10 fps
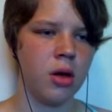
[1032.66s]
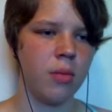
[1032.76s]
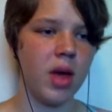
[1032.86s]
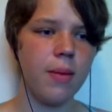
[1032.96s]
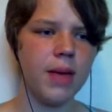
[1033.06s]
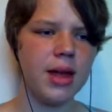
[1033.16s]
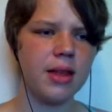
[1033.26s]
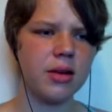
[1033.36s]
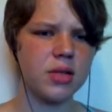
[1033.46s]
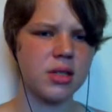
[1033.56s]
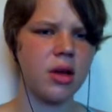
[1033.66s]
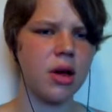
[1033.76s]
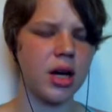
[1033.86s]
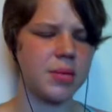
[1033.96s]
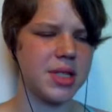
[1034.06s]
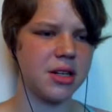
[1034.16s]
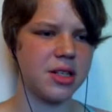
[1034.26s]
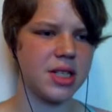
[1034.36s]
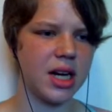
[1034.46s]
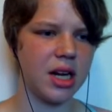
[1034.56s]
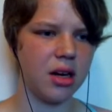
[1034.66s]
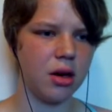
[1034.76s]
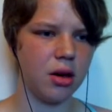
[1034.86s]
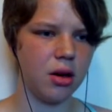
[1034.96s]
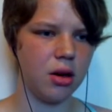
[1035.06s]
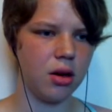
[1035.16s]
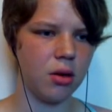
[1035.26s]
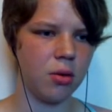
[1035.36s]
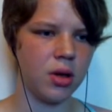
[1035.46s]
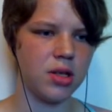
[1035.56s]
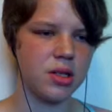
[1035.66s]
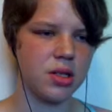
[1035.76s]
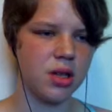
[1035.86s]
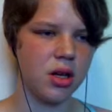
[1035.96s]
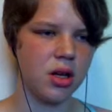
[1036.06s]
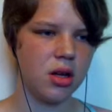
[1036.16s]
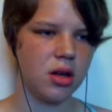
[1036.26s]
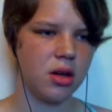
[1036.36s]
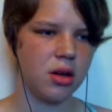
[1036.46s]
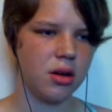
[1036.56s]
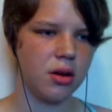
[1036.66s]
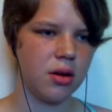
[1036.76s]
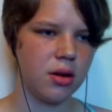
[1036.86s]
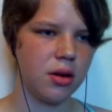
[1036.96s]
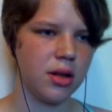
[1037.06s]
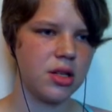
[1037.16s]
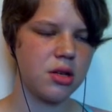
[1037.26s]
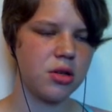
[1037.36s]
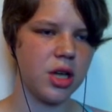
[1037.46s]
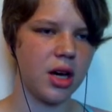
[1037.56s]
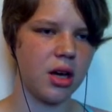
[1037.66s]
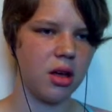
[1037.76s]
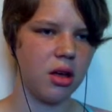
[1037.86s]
Maybe there was a clock upstairs that I didn't notice. Let's go check.